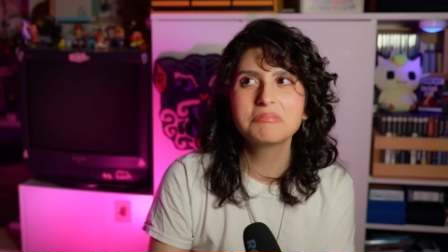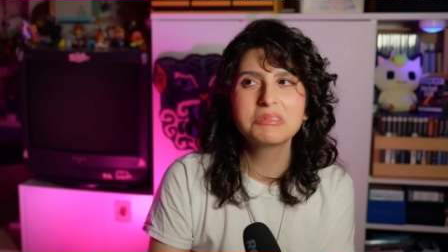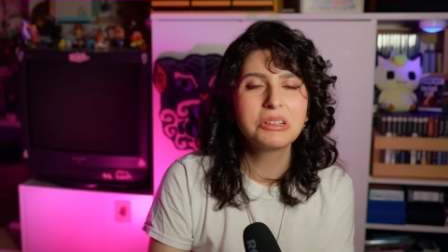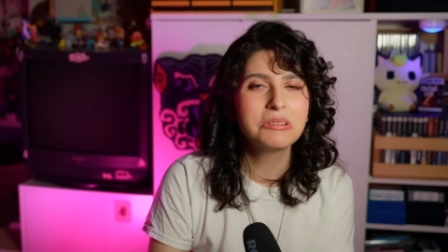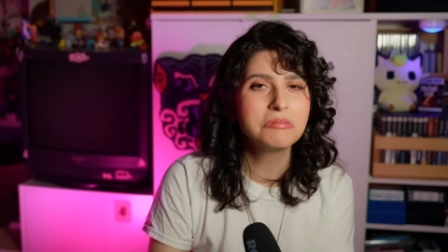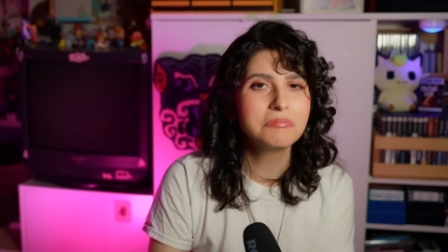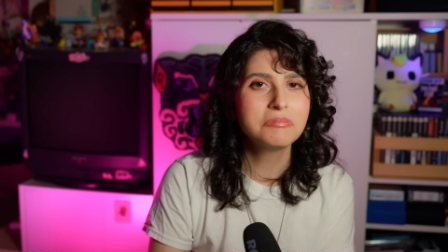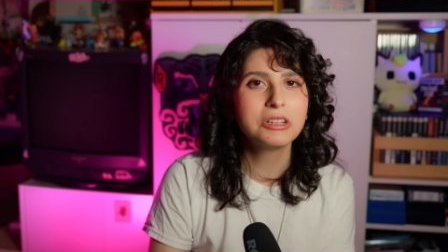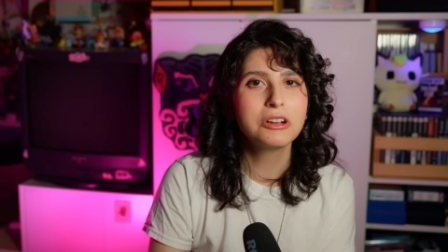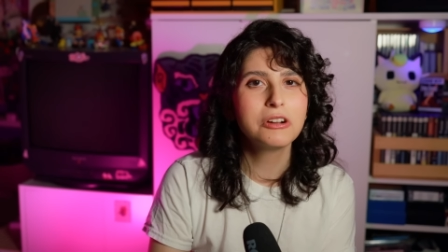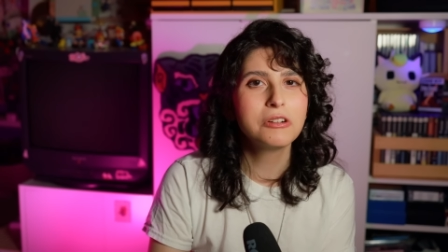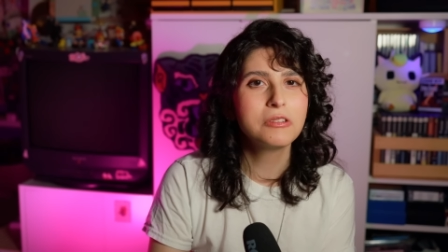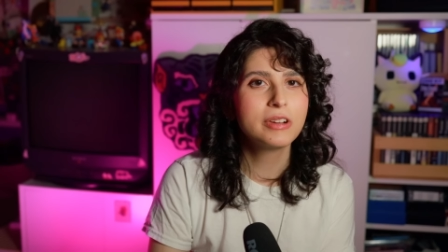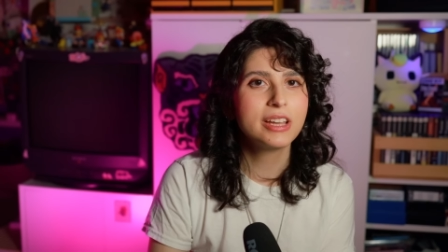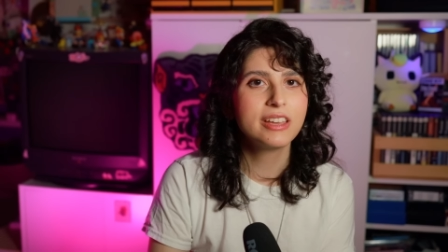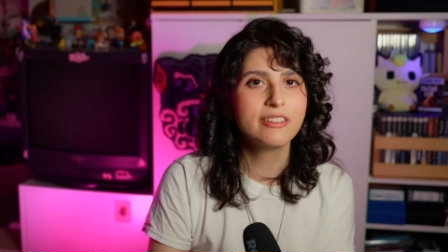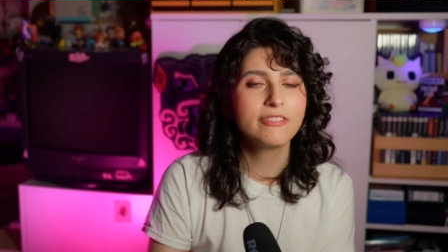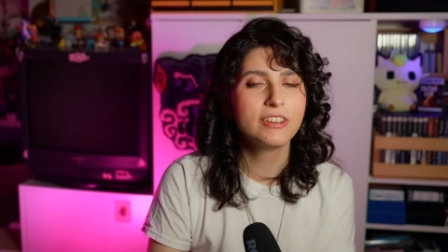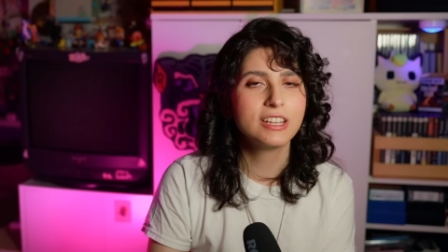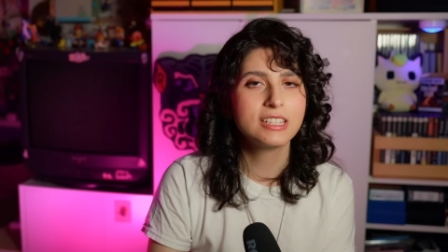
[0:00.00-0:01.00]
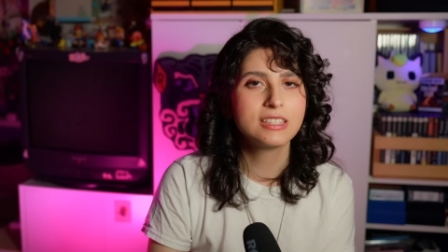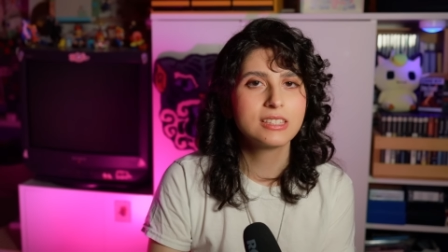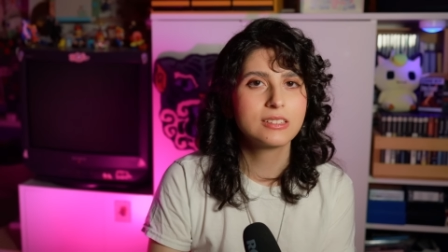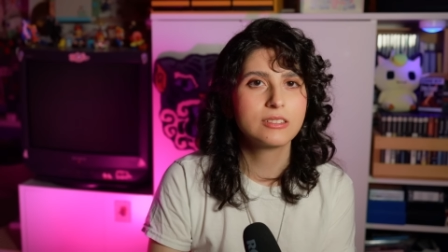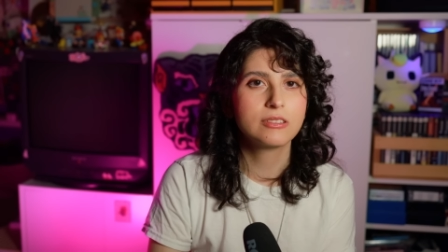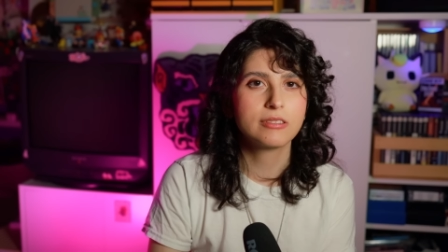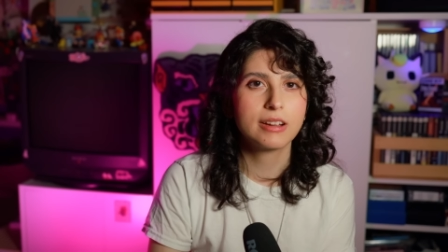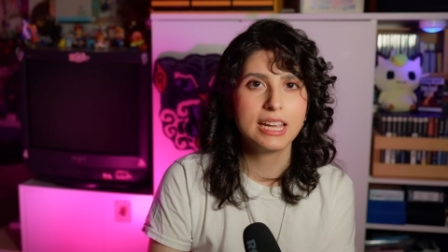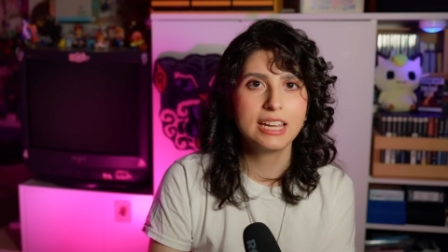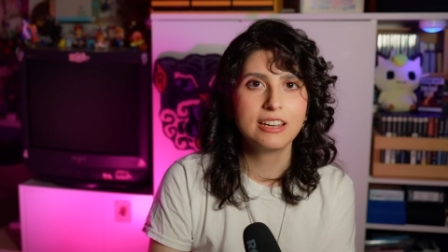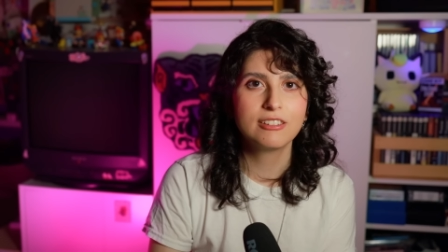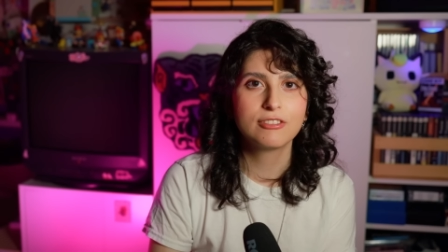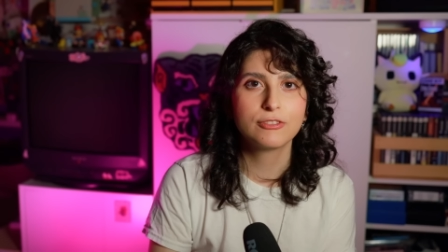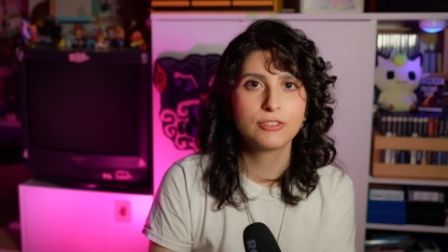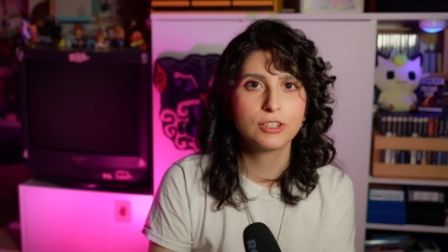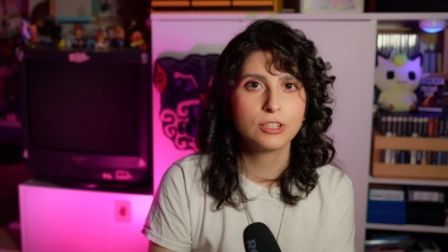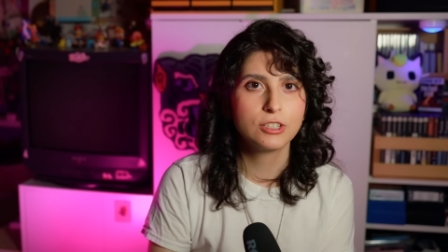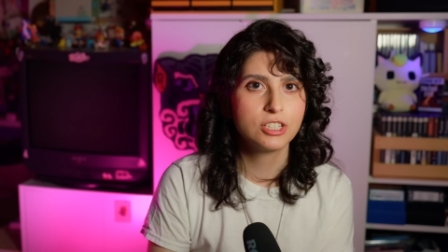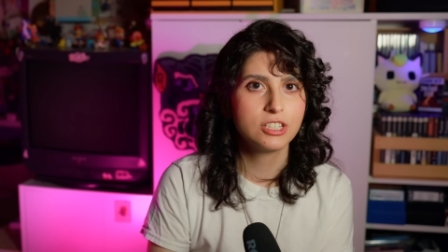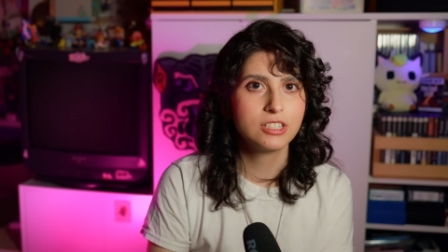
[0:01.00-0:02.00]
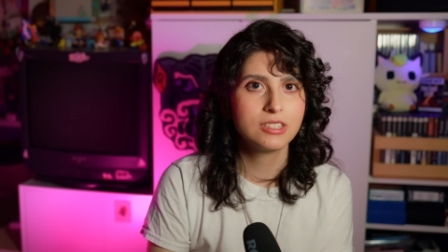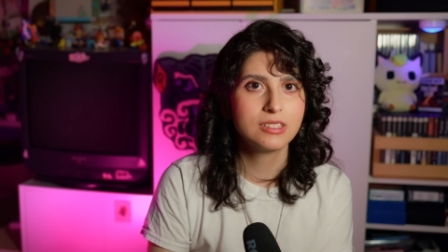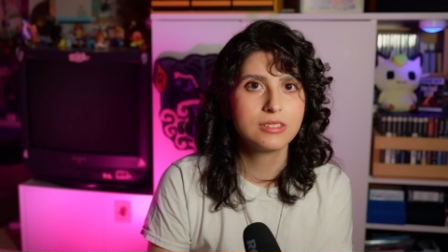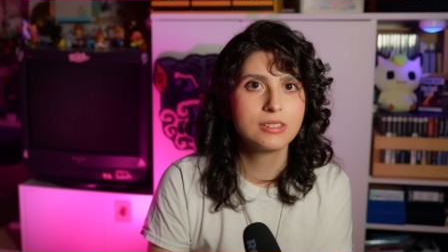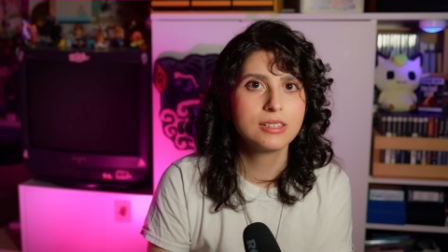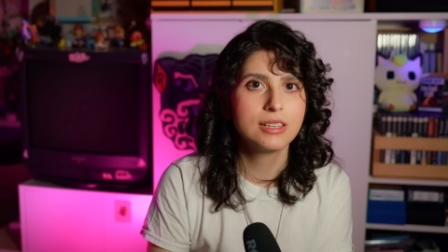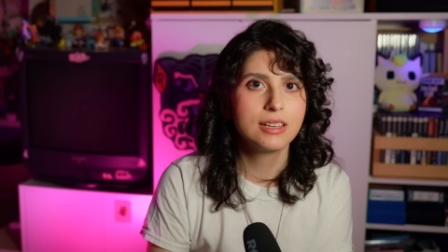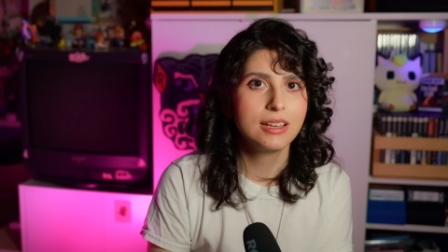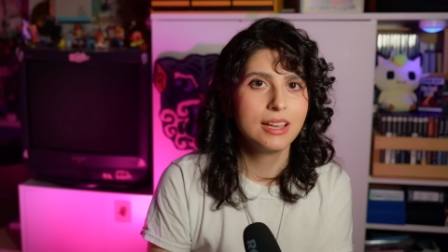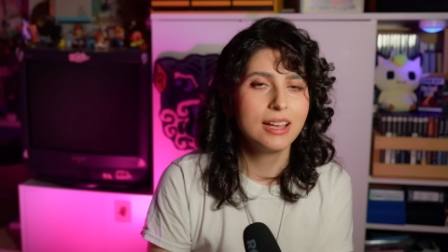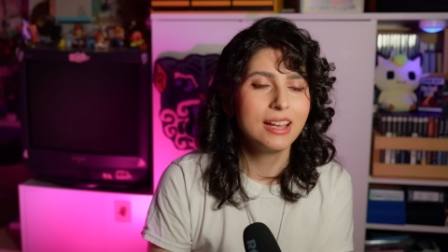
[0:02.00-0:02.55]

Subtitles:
don't know if it's great for just,